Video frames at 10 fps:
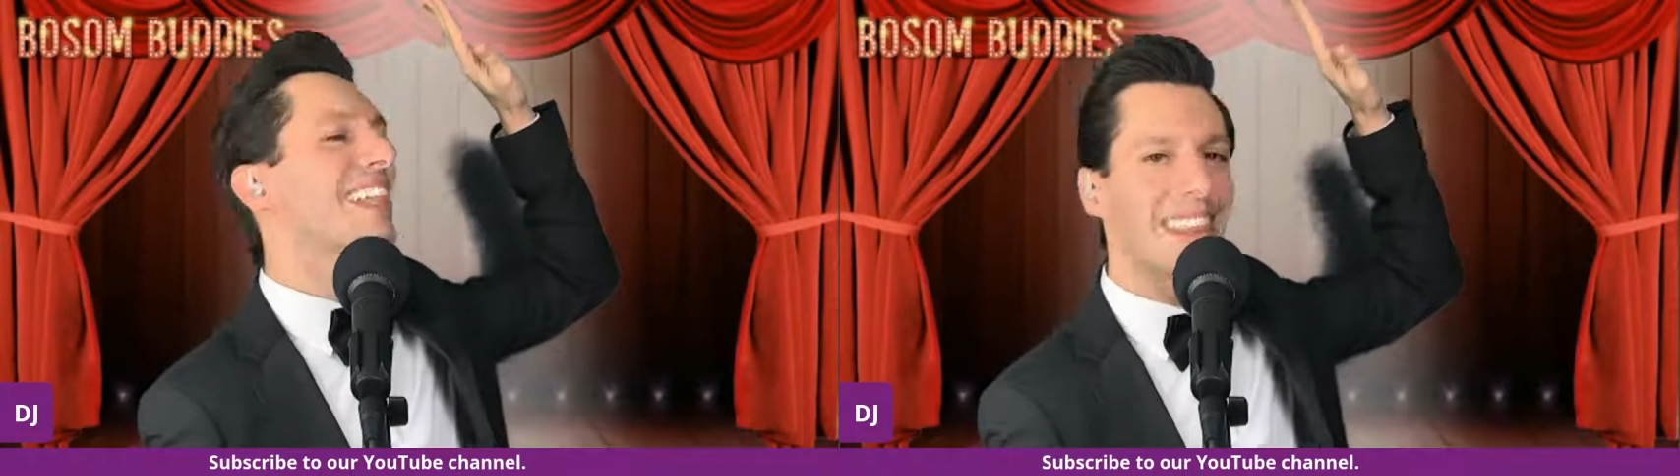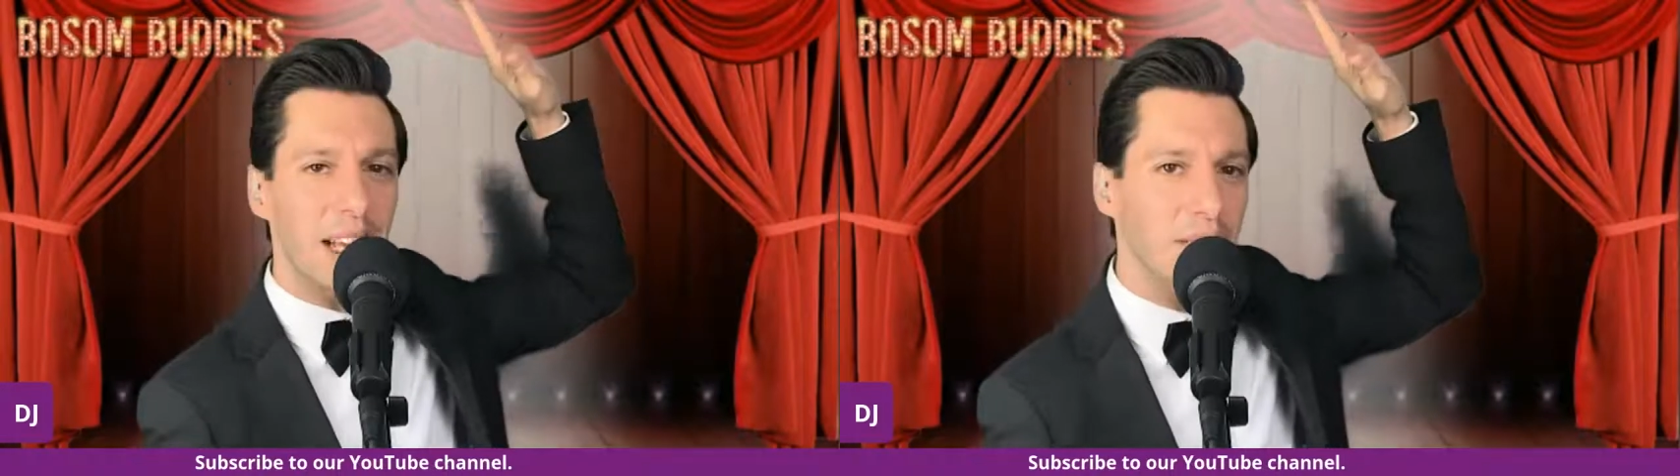
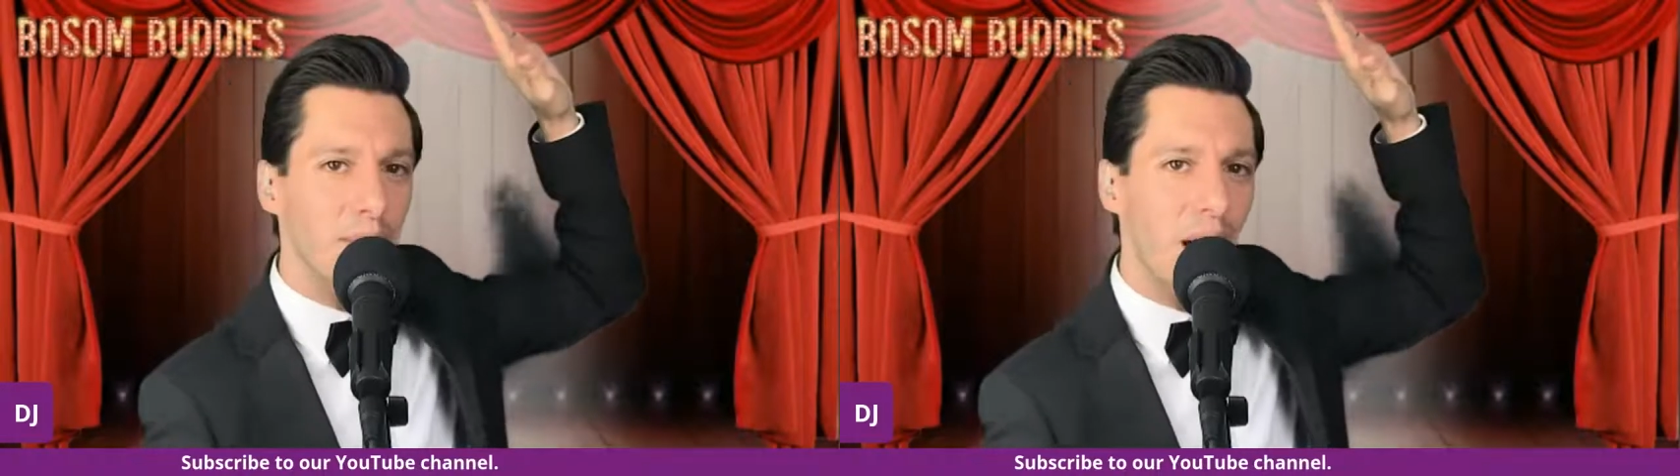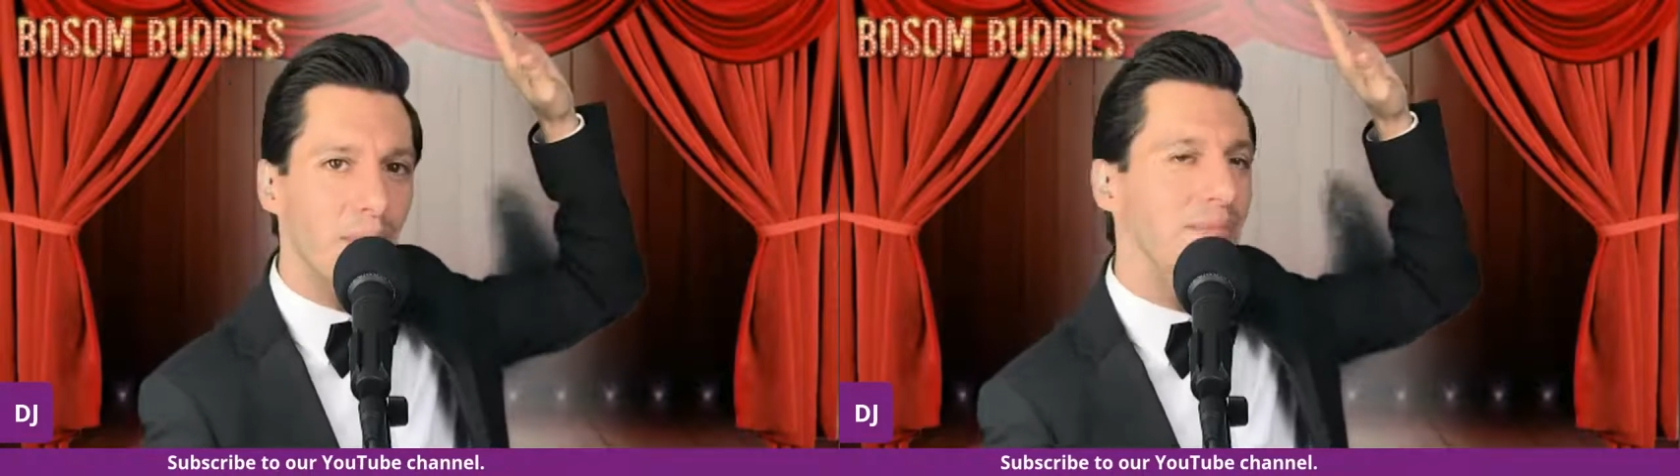Thanks,
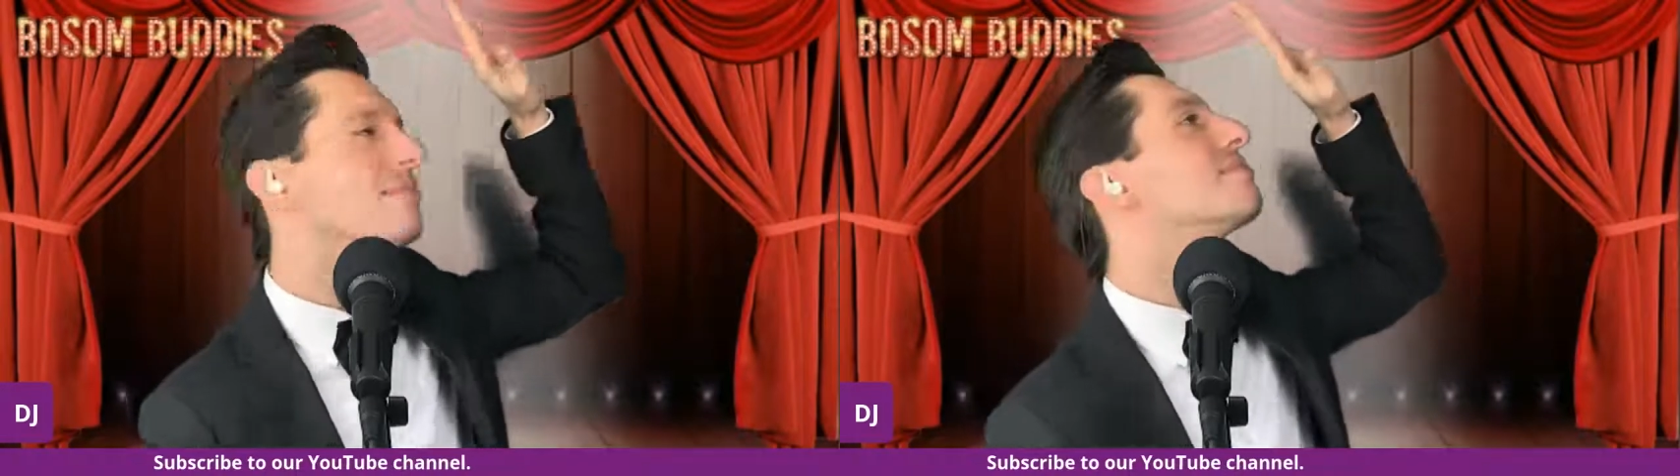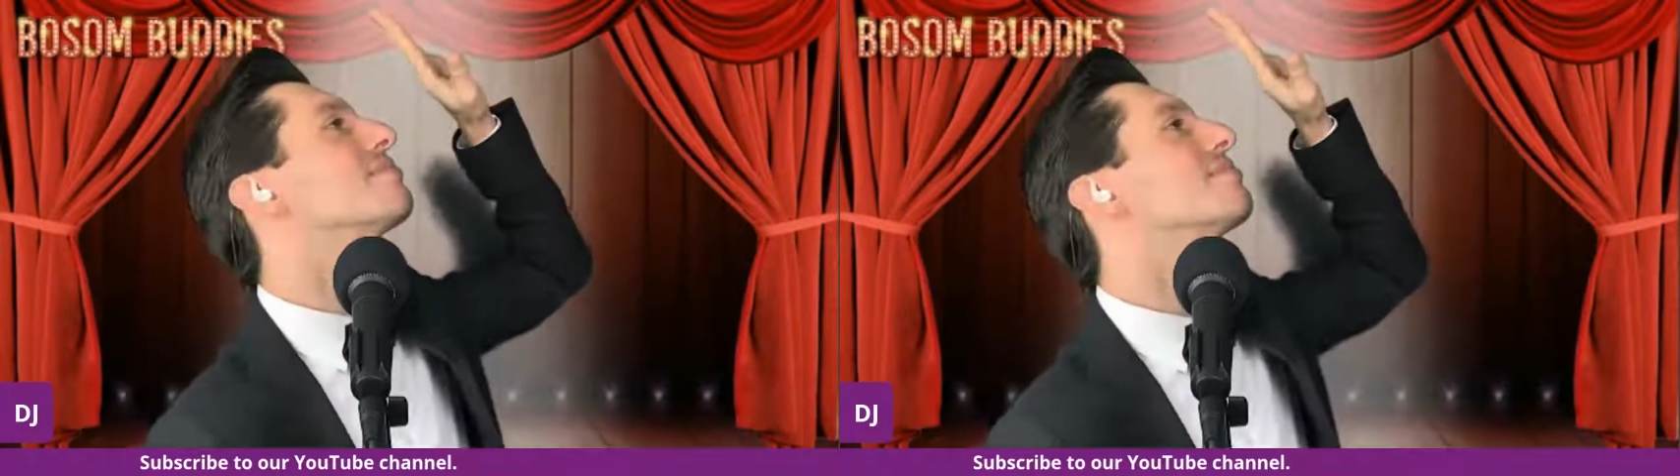Mom.
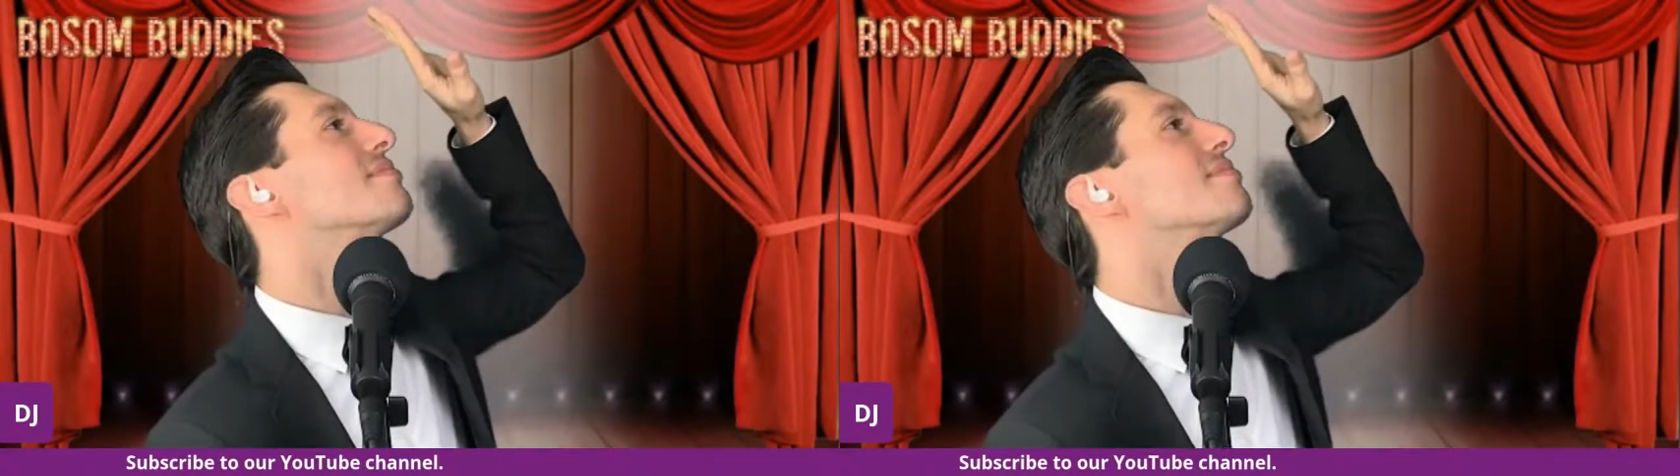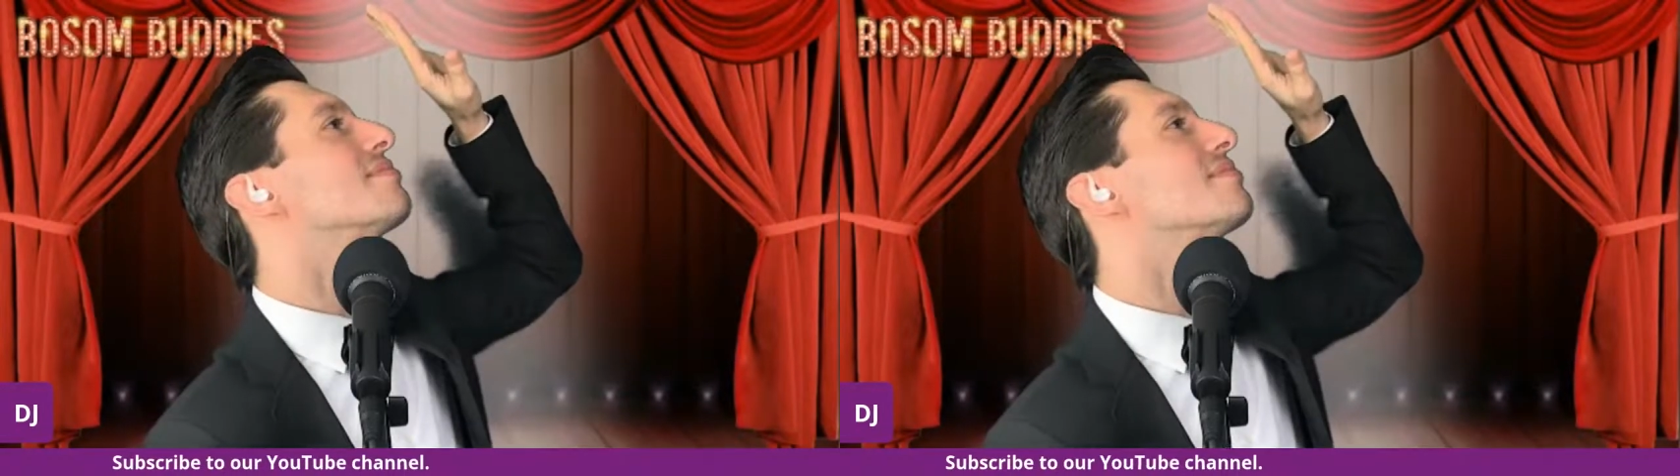
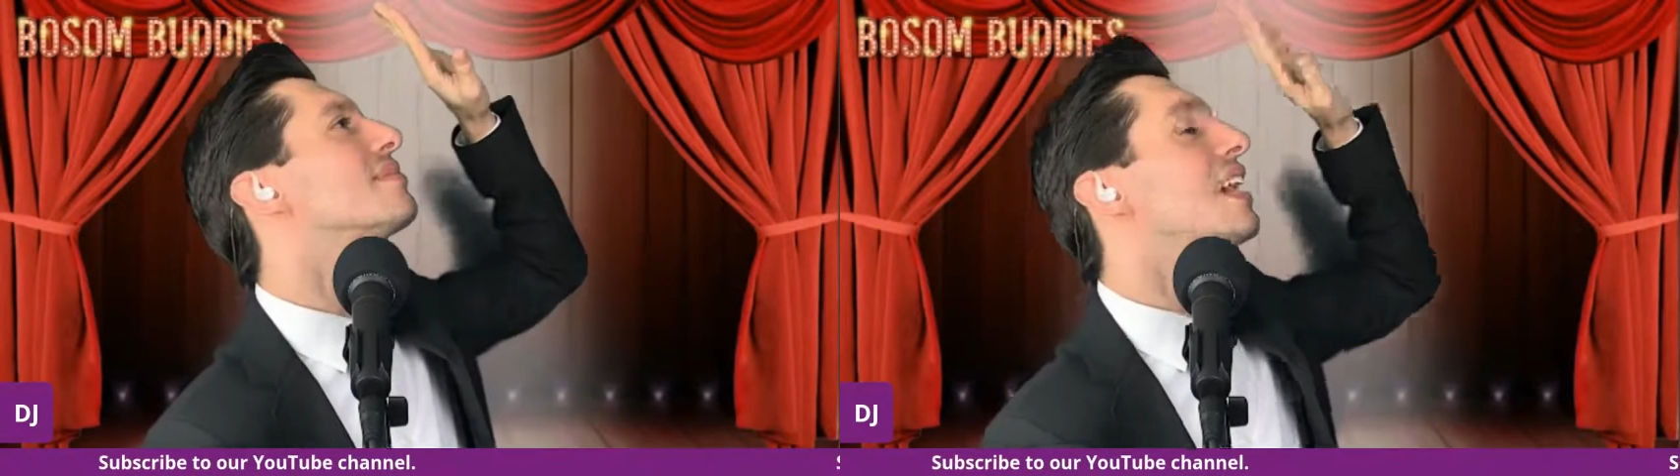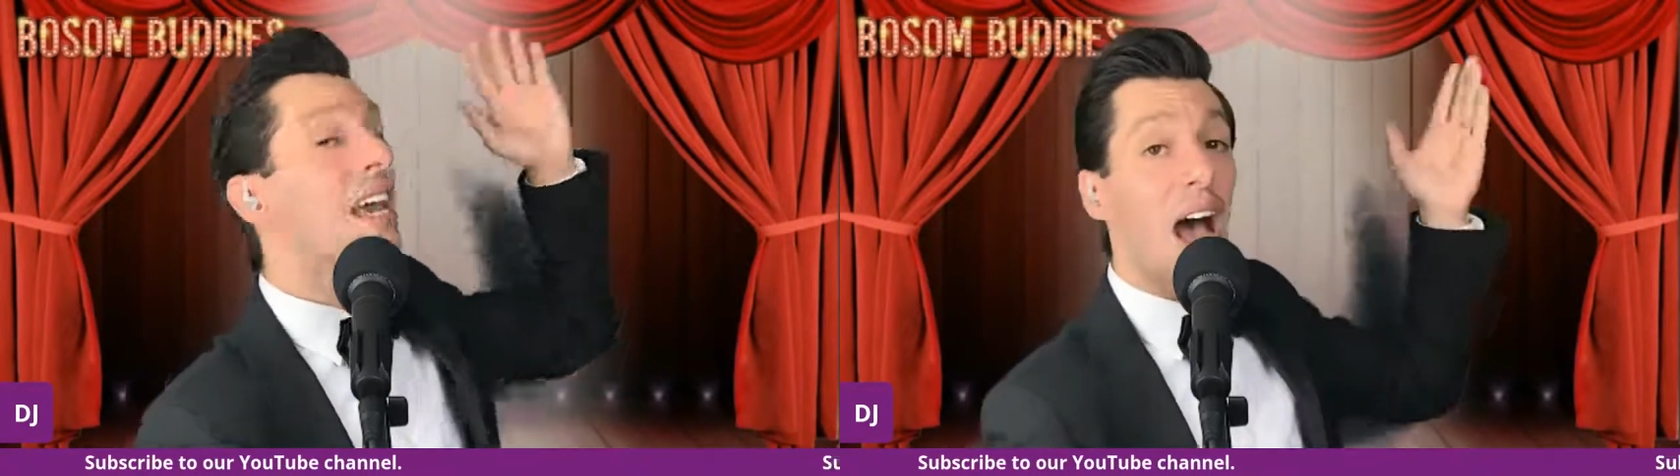
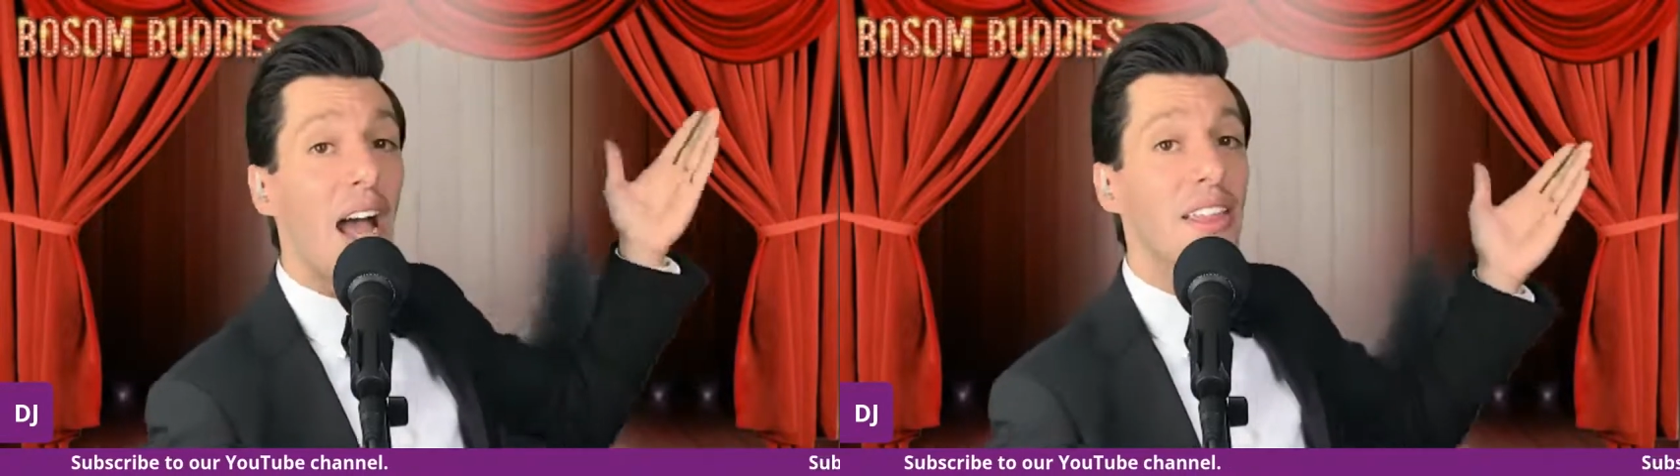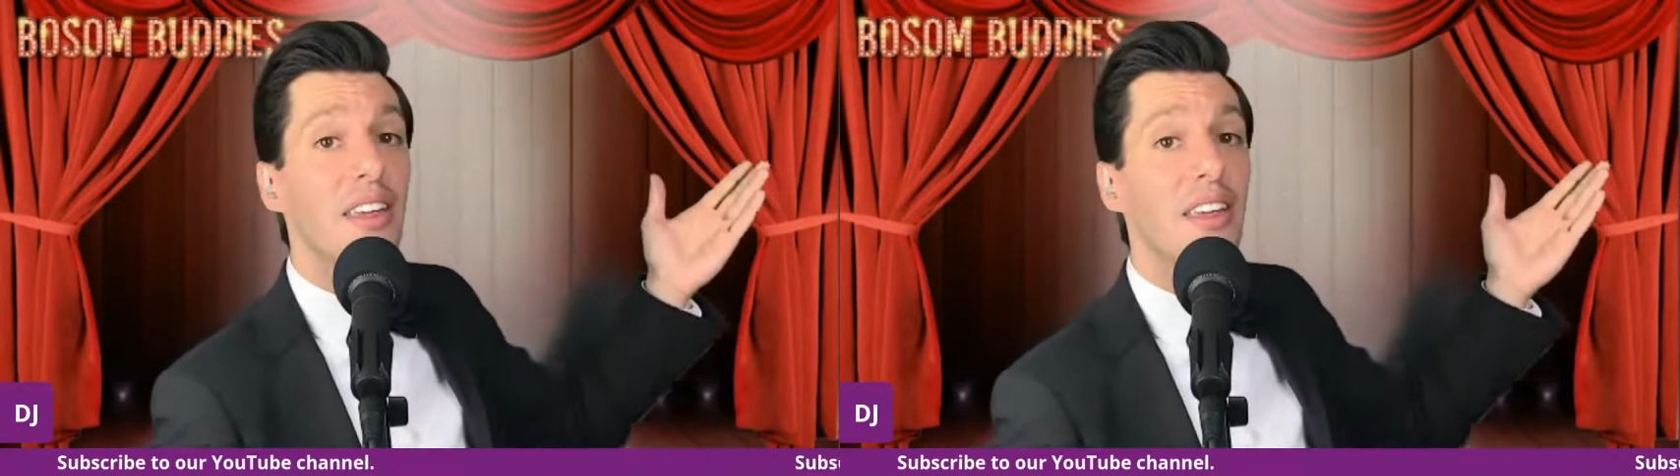I